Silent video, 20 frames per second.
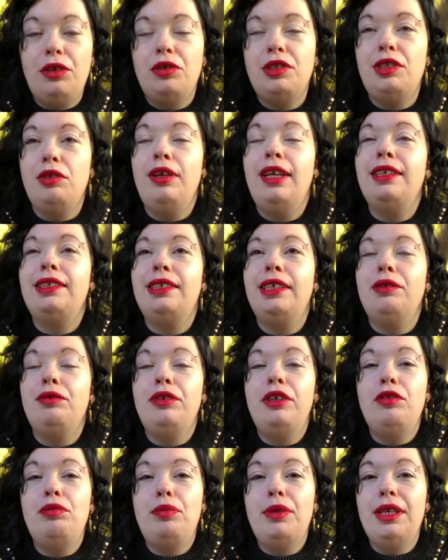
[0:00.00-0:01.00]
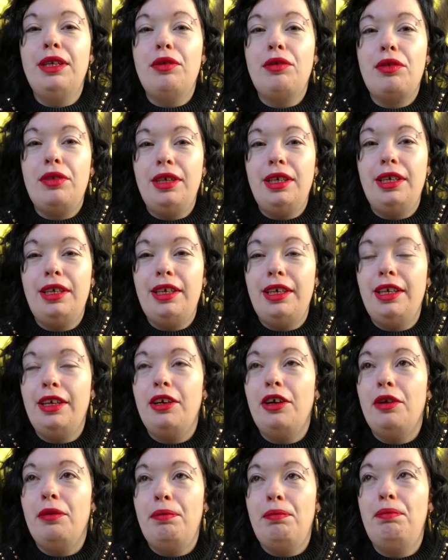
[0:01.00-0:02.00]
So let's say we've been thinking
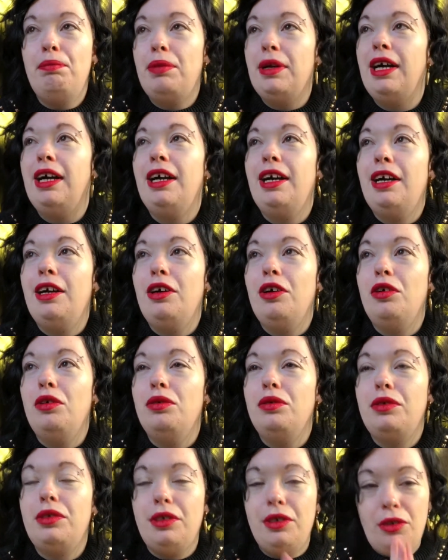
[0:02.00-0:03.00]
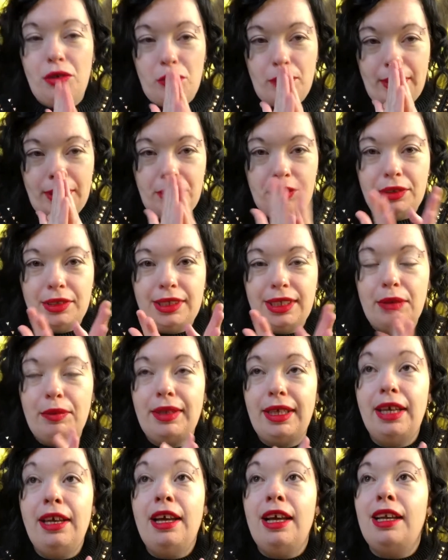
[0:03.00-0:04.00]
about, oh my goodness, let me think.